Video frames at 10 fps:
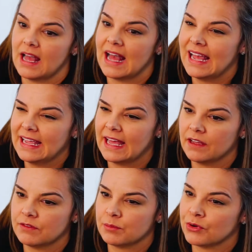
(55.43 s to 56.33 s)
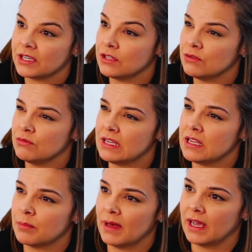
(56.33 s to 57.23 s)
I have a pretty
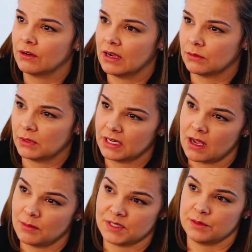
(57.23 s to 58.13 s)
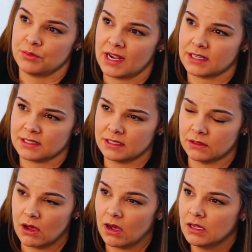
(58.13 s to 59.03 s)
unique background when it comes to
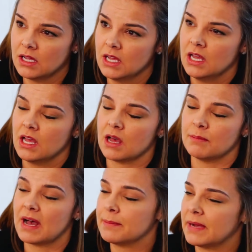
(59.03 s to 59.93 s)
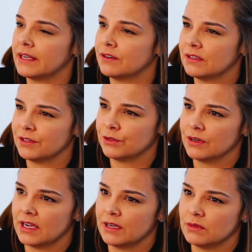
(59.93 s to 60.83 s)
practicing law. Uh, my minor in
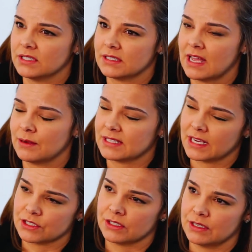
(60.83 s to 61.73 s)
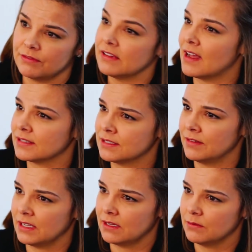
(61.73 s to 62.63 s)
undergrad was I was actually a
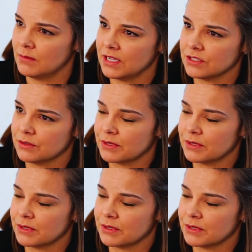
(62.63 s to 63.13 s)
philosophy major